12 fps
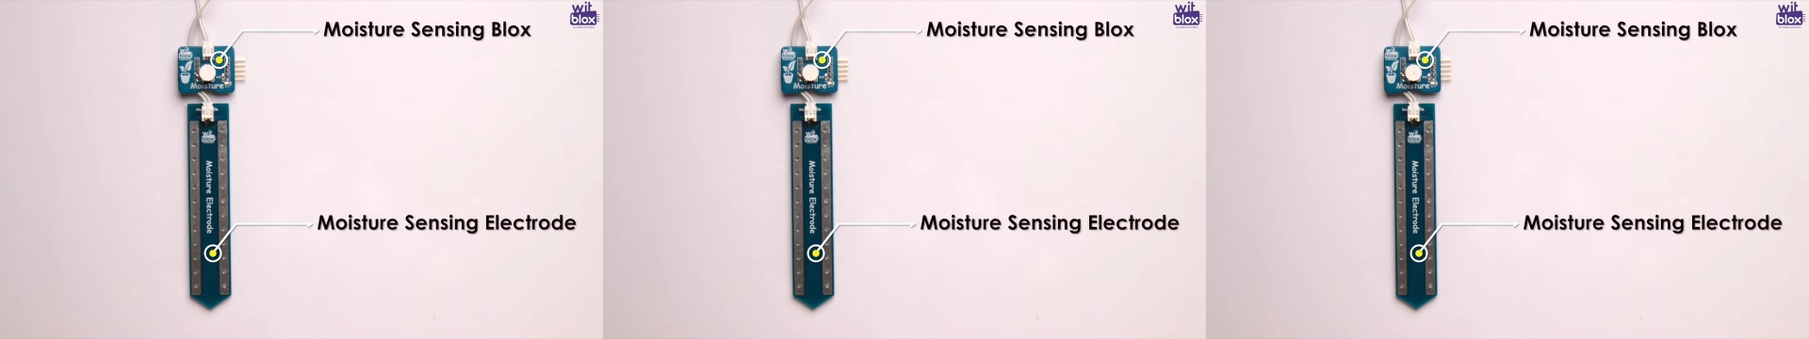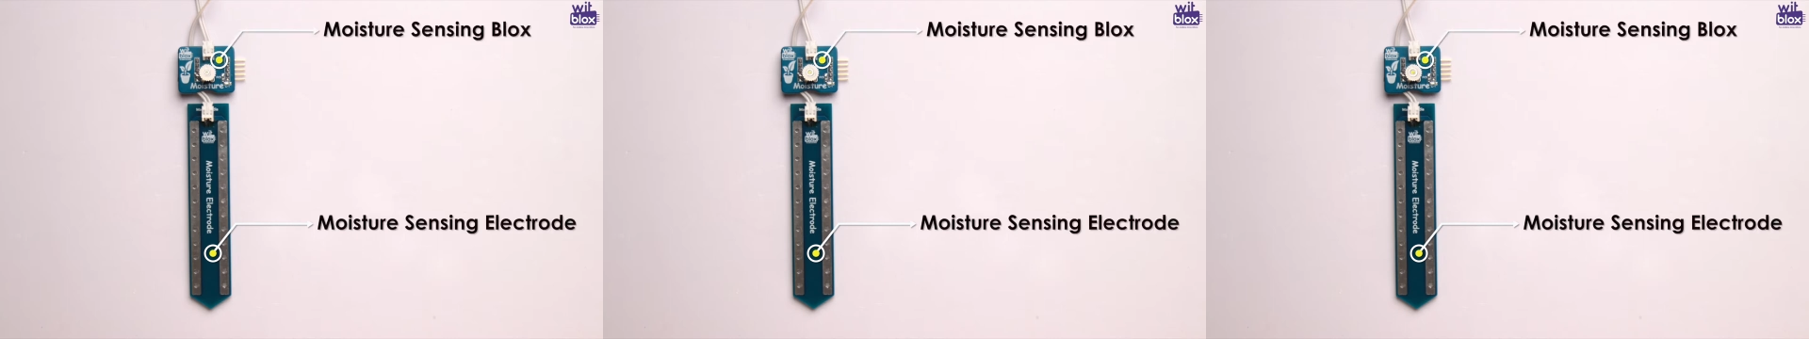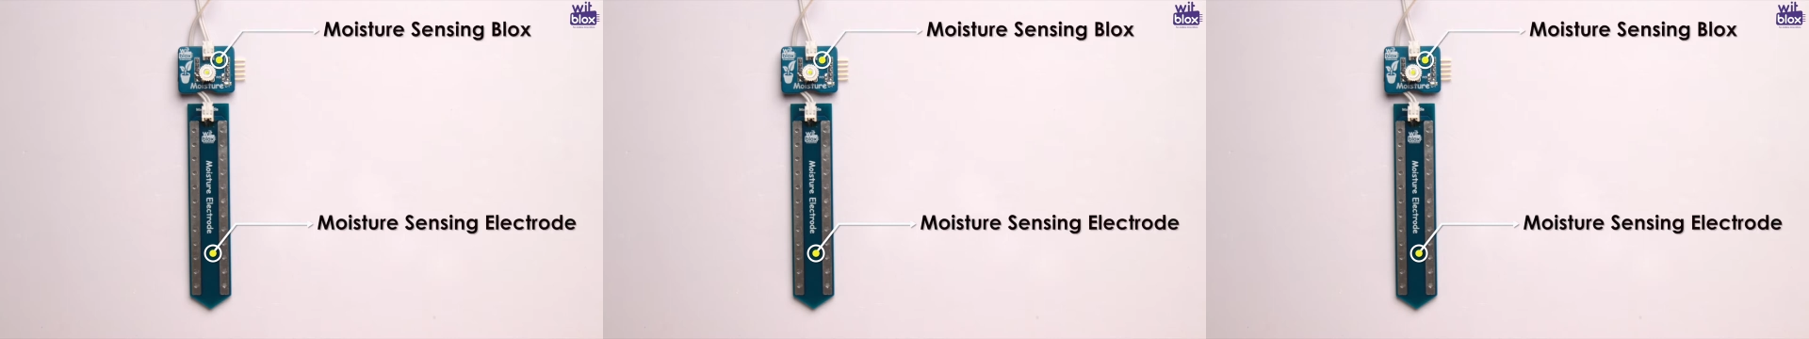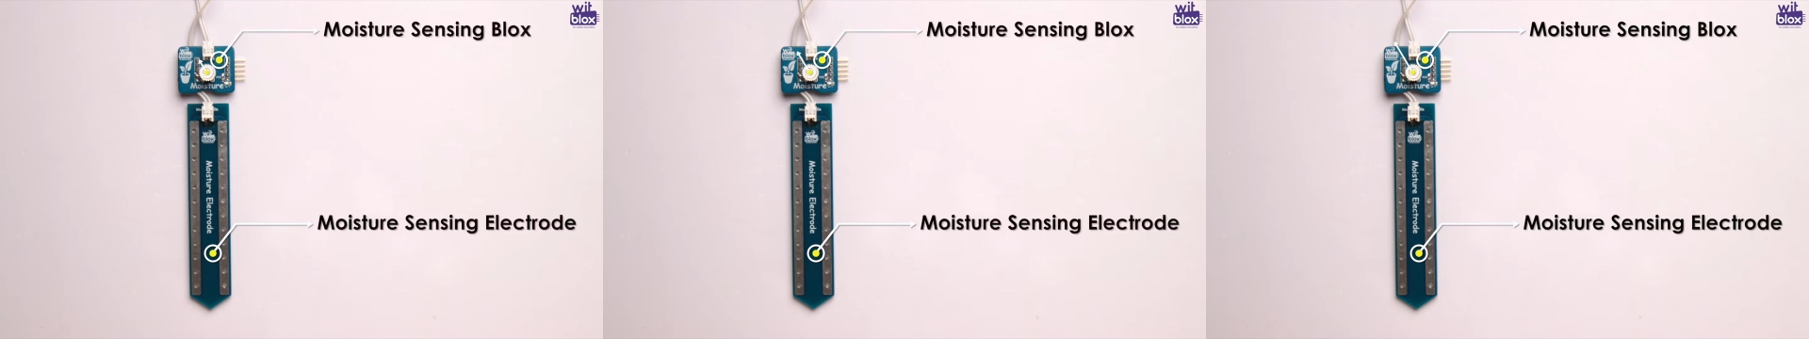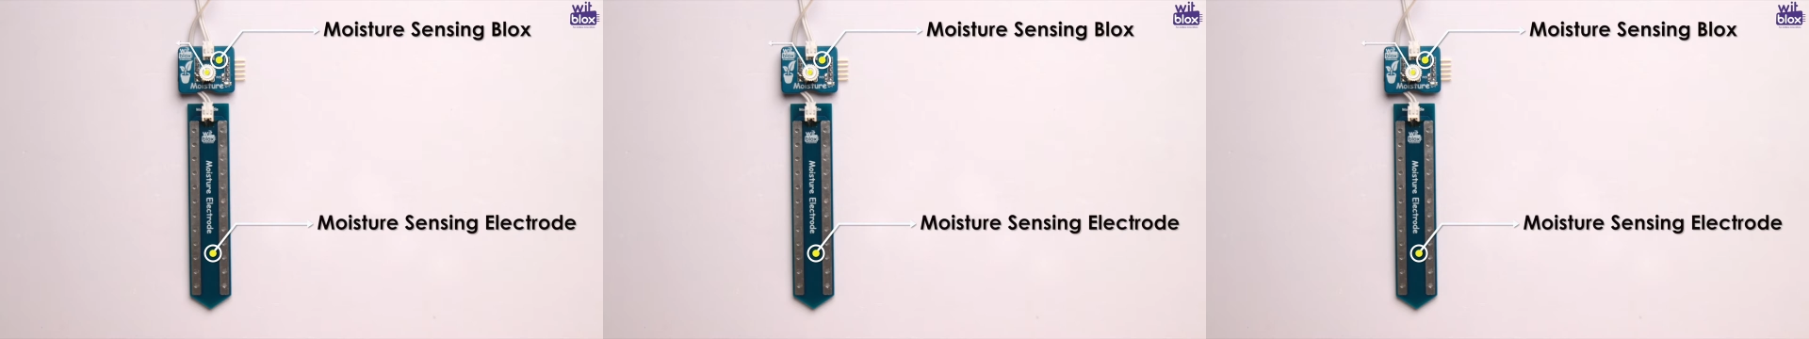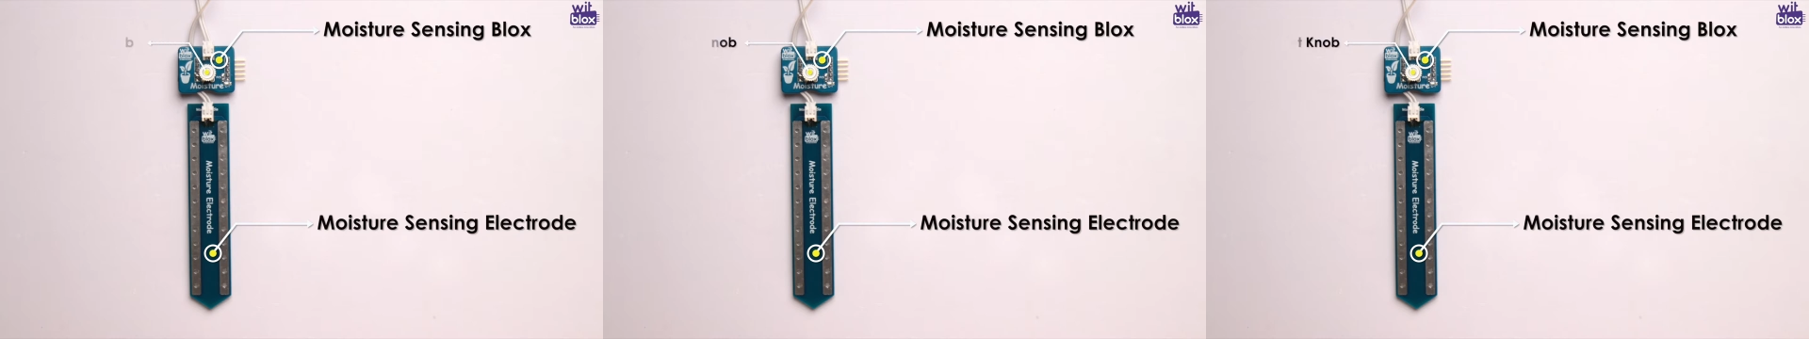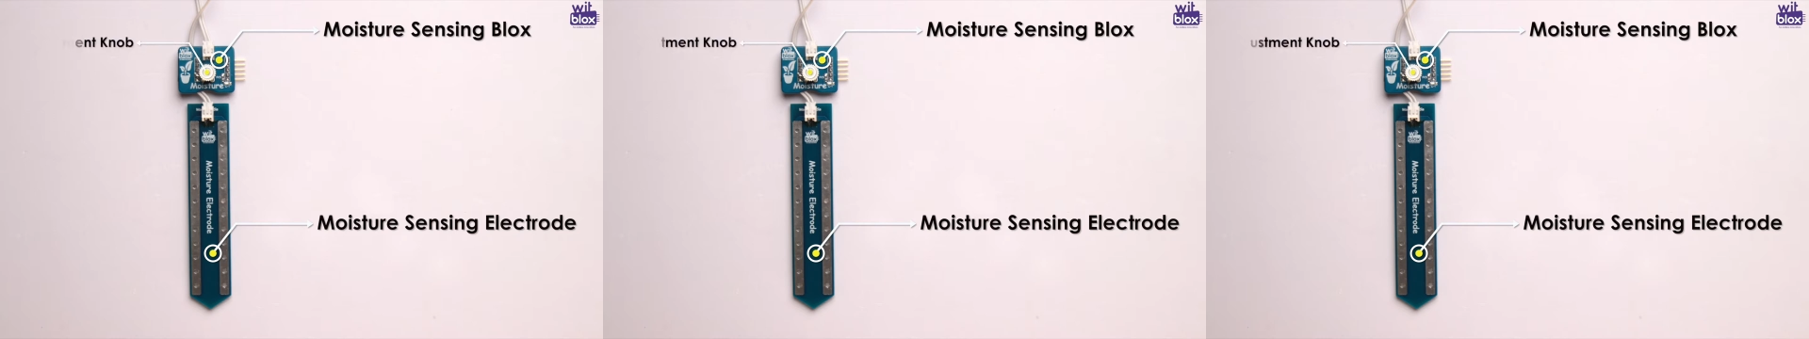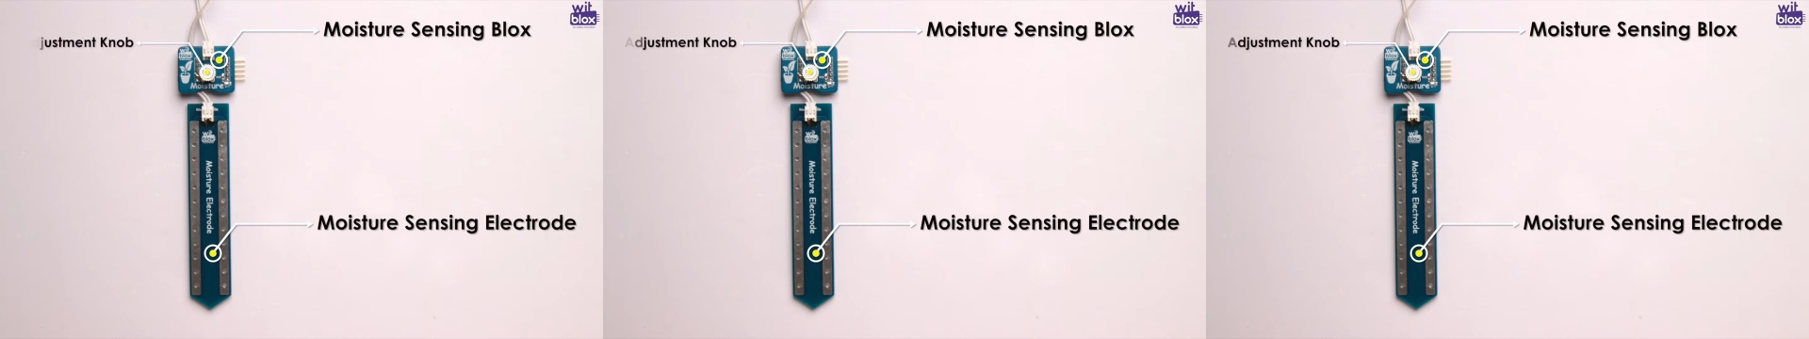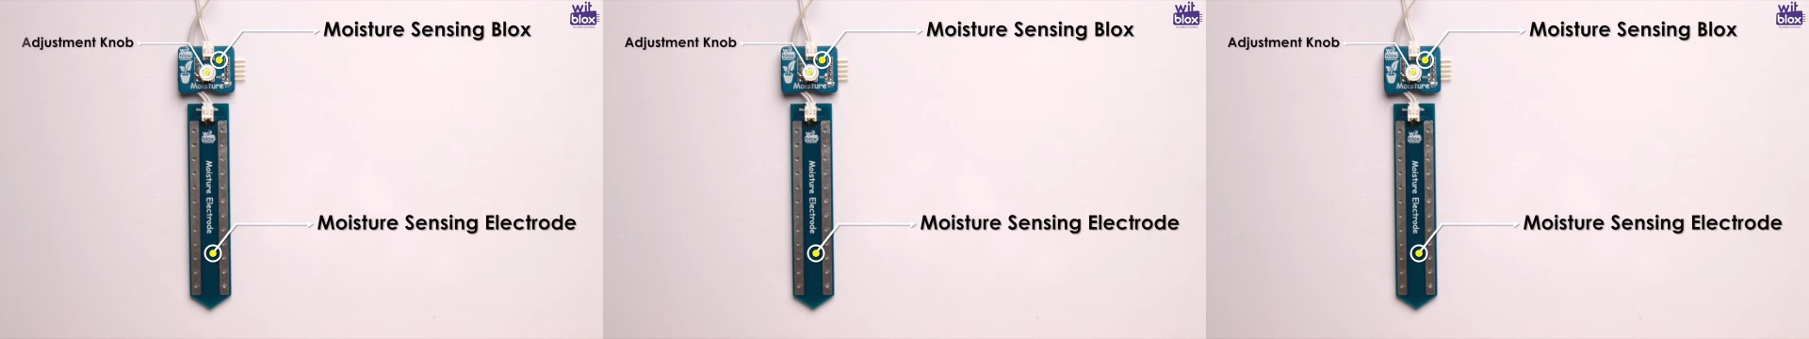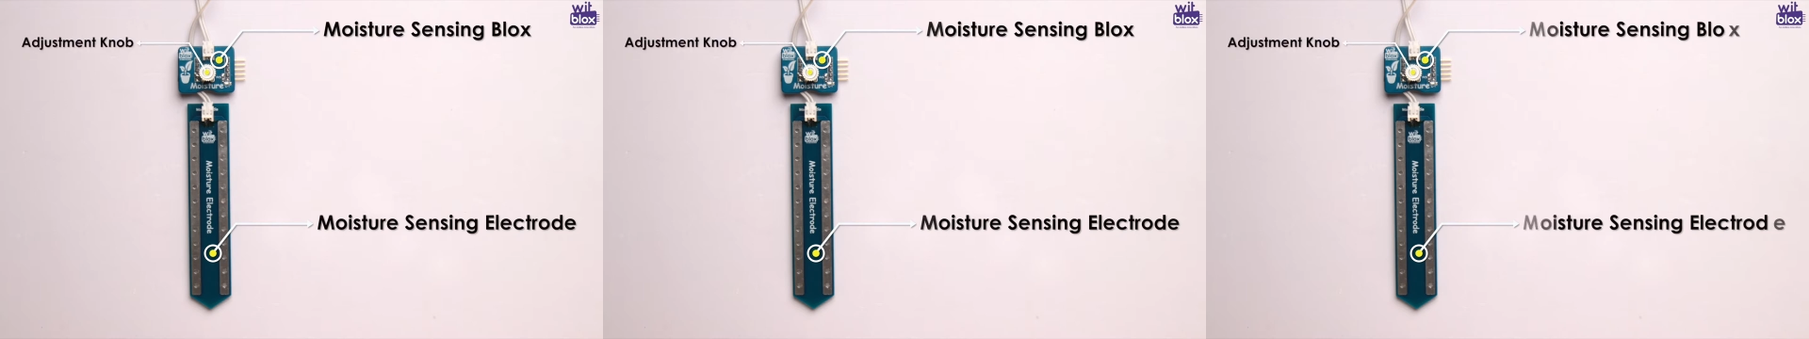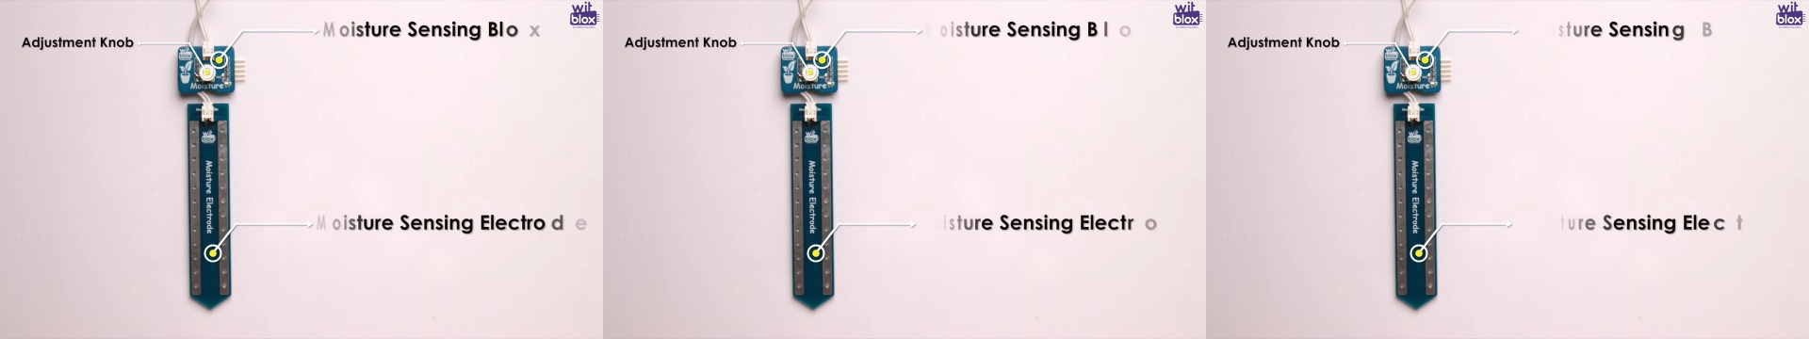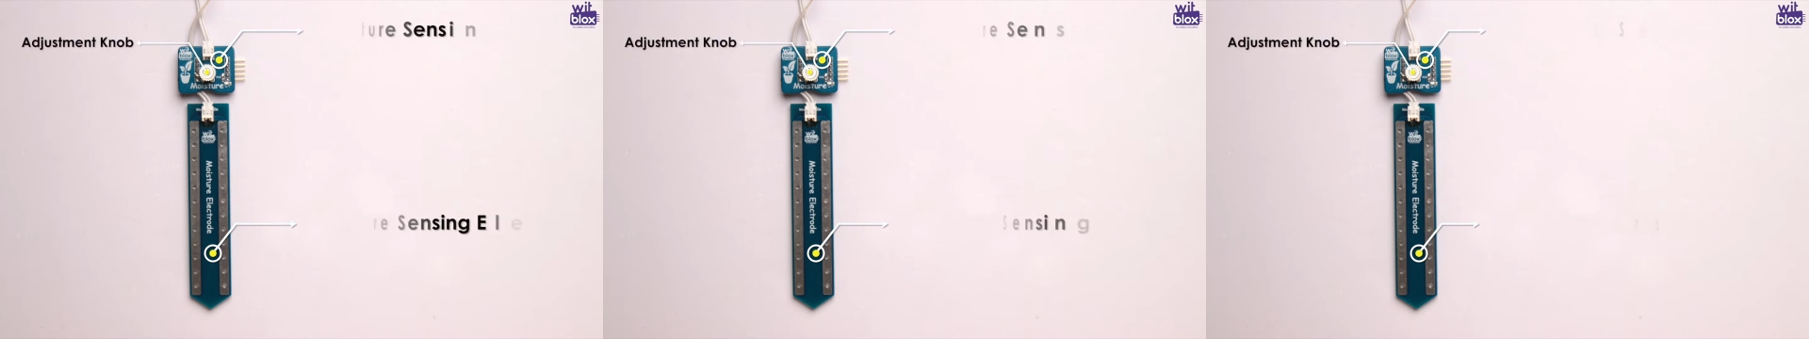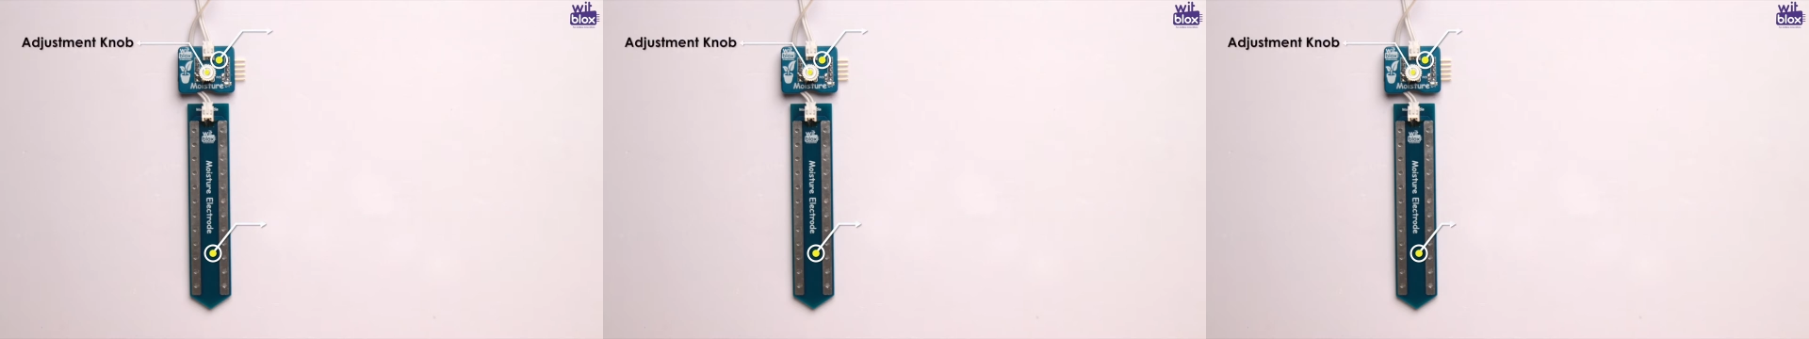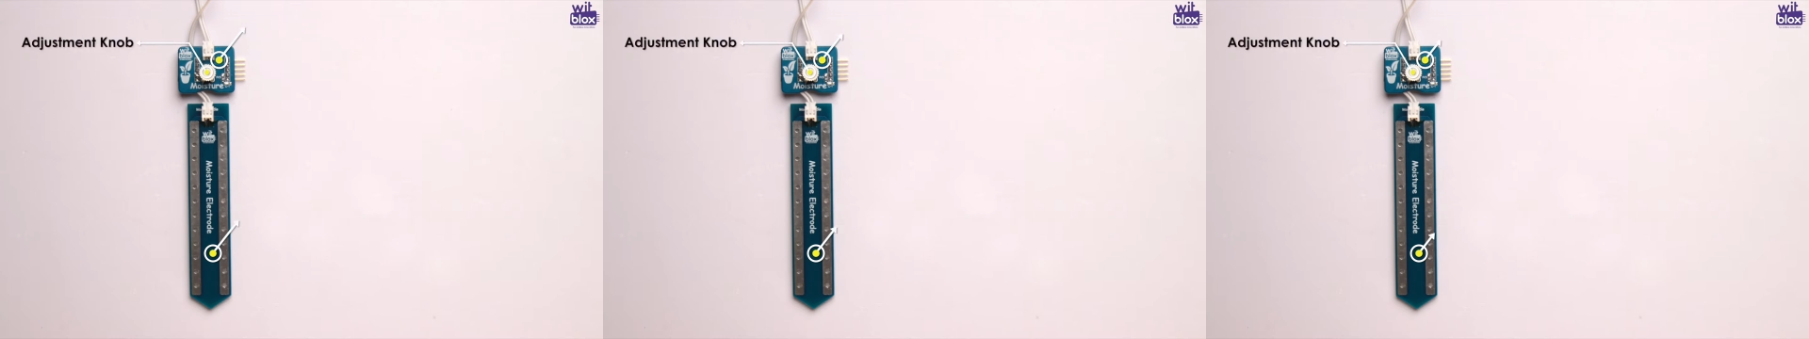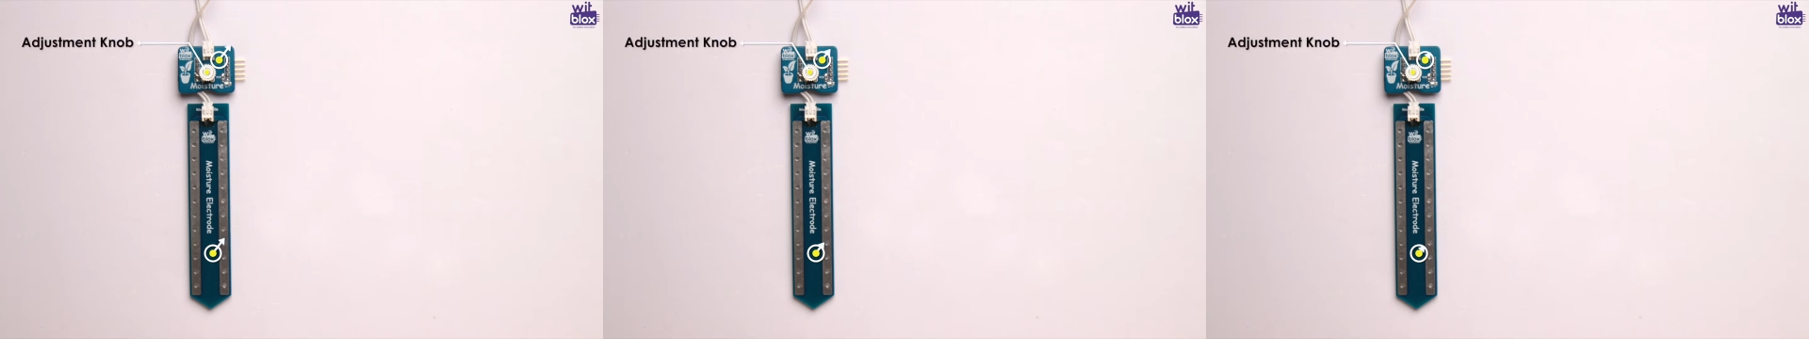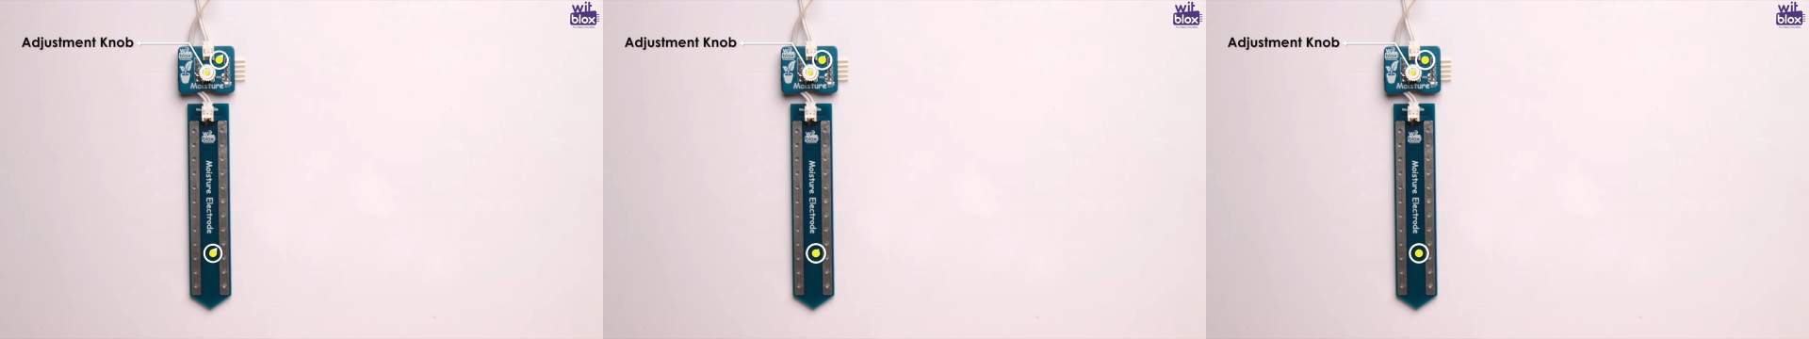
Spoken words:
[unreadable: no face in view]